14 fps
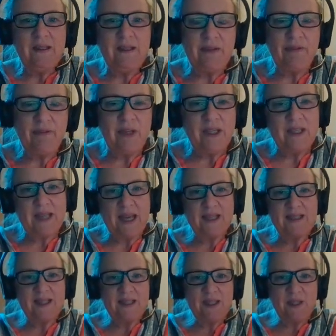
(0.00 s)
given us
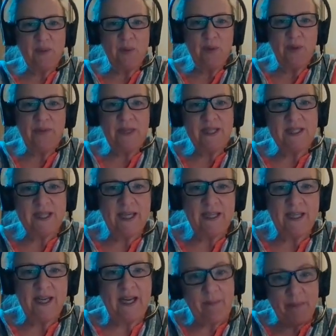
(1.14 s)
access to all of their
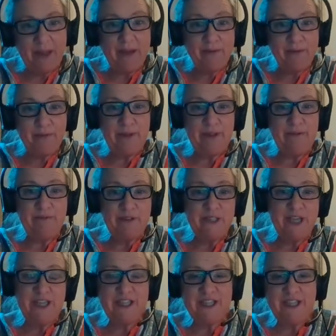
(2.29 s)
data. Embark for the
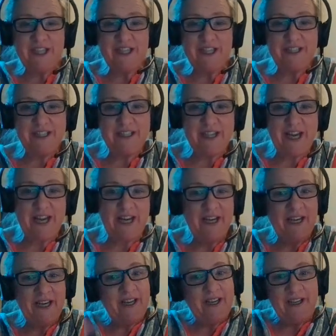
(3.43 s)
invitation here
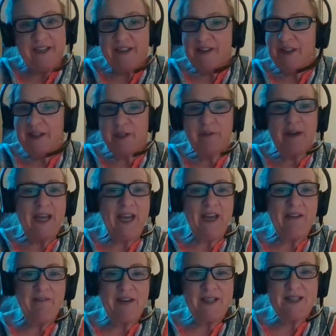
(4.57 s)
today, the
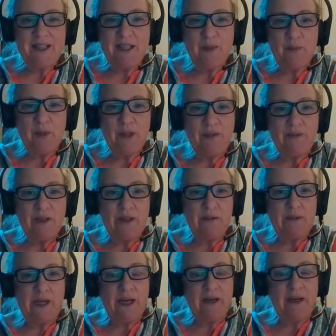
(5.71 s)
Greyhound Racing and Working
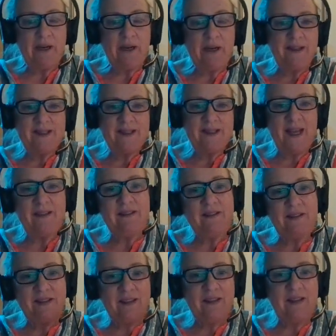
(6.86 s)
Veterinarians,
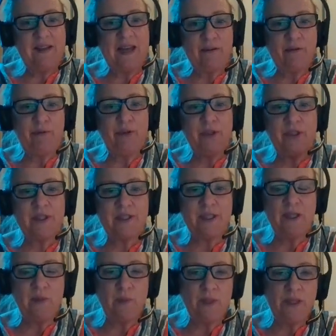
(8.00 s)
and the
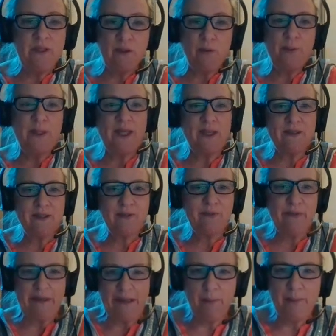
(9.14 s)
AgriFutures and the Working Kelpie
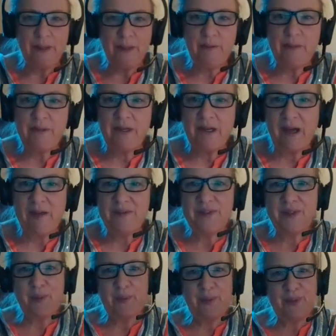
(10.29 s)
Council for helping with the
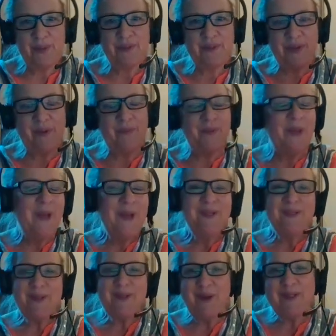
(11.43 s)
livestock work. So I'm
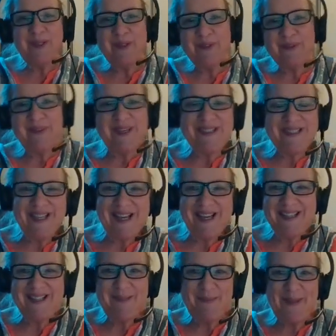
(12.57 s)
sorry to have rushed the
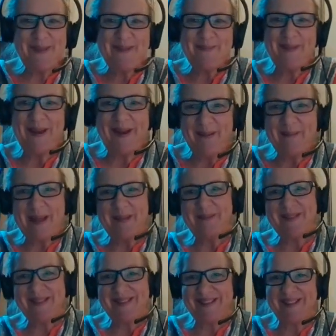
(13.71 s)
last bit, but I'm happy
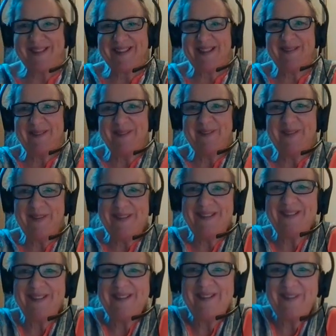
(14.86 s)
to accept some
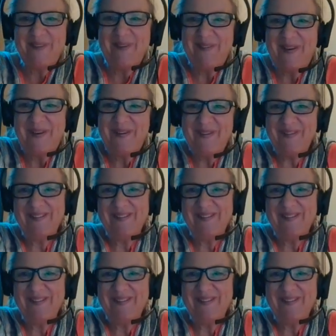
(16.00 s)
questions from you.